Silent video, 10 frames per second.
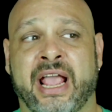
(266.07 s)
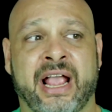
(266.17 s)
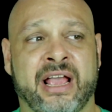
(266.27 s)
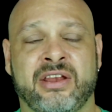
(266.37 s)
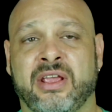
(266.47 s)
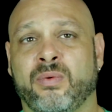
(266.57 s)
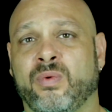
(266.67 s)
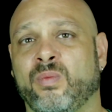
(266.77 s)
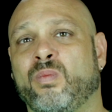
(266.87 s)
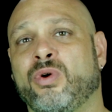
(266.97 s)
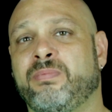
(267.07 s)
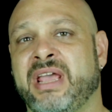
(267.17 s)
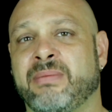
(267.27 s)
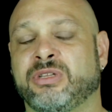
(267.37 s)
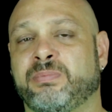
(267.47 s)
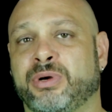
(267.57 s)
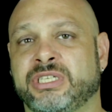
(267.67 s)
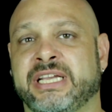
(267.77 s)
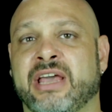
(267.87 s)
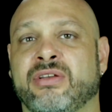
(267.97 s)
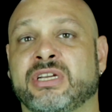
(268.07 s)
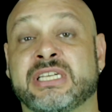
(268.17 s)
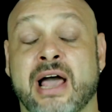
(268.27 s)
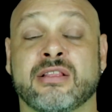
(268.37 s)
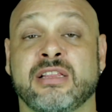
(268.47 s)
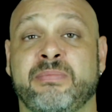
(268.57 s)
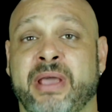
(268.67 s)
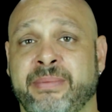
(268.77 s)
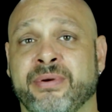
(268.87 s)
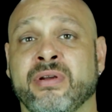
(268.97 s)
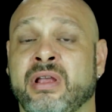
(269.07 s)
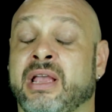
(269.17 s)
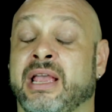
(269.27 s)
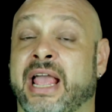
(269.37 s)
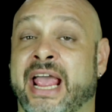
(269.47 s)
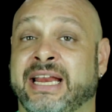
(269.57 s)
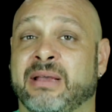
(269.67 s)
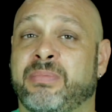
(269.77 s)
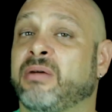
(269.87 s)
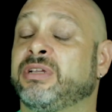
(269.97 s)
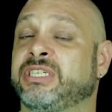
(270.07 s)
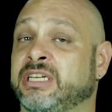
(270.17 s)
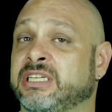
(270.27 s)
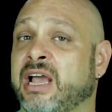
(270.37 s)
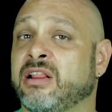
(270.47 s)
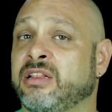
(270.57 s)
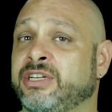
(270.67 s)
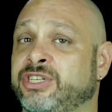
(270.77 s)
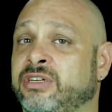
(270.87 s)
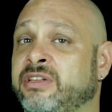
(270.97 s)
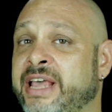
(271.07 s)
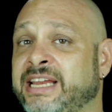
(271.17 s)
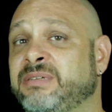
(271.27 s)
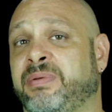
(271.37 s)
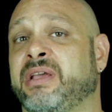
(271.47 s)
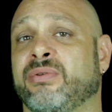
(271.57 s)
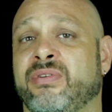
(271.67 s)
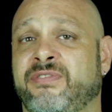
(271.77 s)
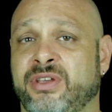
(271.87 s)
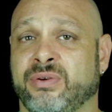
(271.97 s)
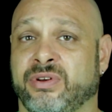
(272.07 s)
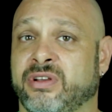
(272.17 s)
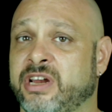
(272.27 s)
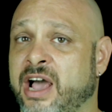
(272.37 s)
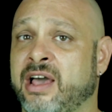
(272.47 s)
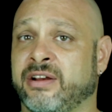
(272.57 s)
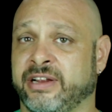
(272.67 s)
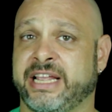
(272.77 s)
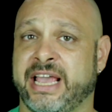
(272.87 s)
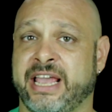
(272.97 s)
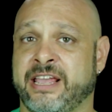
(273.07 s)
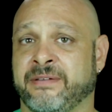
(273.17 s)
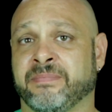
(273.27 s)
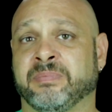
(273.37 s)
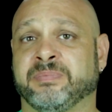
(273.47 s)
and would be able to put together a scholarly paper and get published in a scholarly journal that is peer-reviewed. Good honor. Yay.